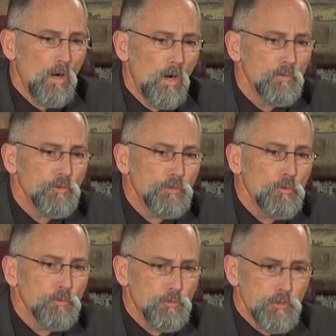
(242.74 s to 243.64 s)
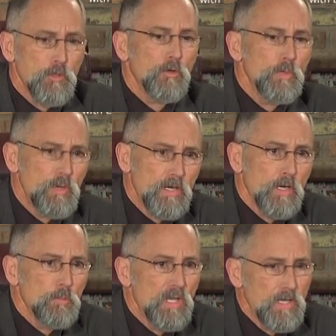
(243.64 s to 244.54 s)
On the Social Security,
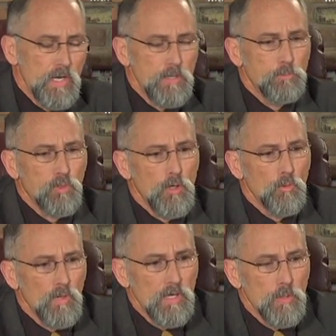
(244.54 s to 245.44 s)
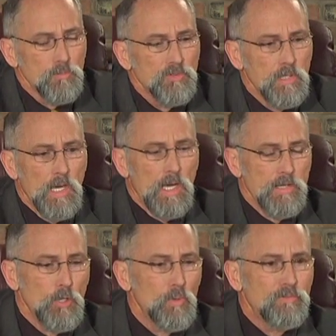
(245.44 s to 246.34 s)
Medicare, Medicaid programs, I
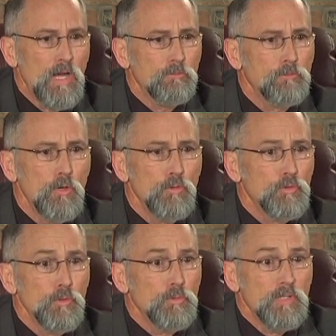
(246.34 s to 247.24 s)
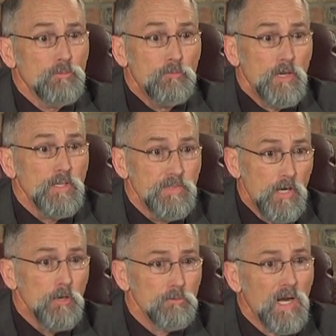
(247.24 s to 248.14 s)
know we've got folks who get very
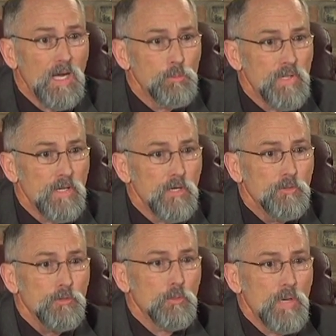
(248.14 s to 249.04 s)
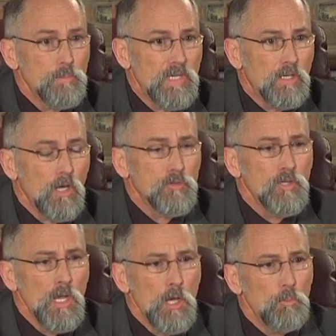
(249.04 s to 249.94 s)
terrified when they hear that there may be
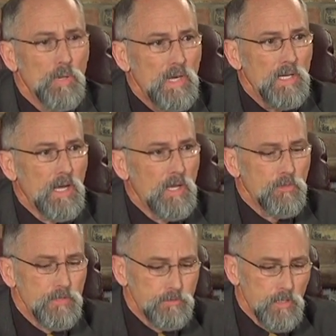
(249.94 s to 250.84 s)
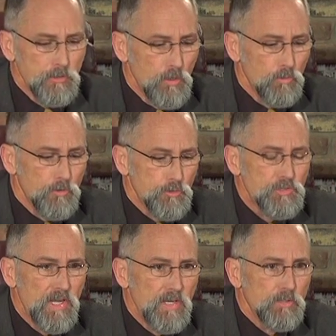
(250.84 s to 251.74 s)
cuts, but I think they don't
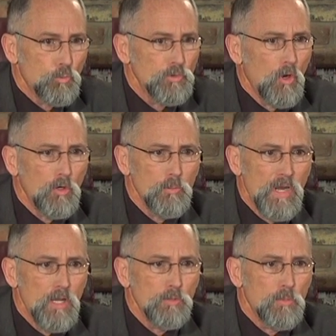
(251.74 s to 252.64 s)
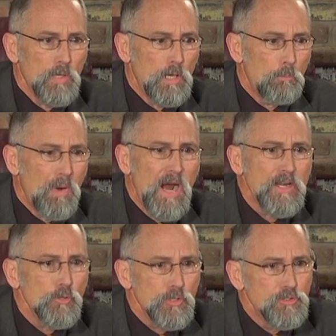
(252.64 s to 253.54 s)
understand that we're talking about
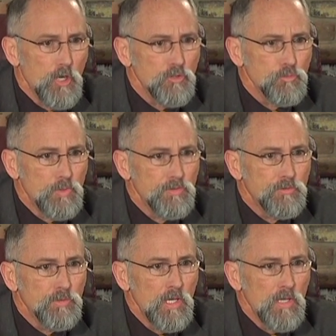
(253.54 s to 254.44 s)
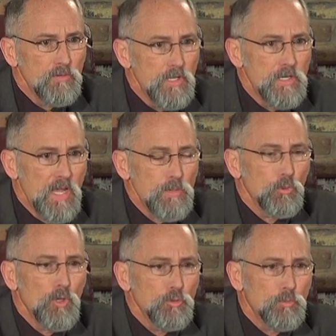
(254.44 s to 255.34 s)
minor adjustments that
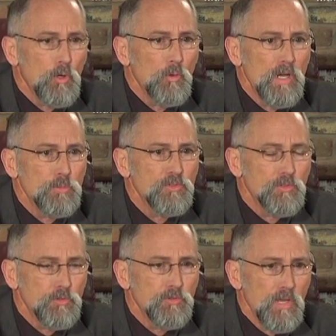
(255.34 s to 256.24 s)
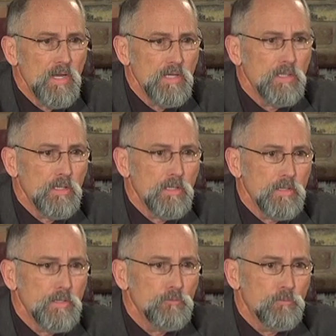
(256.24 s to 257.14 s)
enable those programs to stay
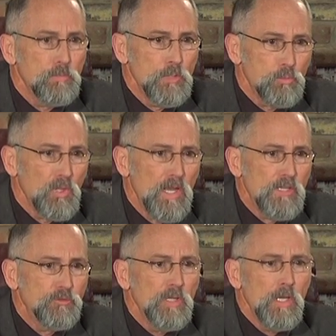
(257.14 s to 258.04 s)
in place.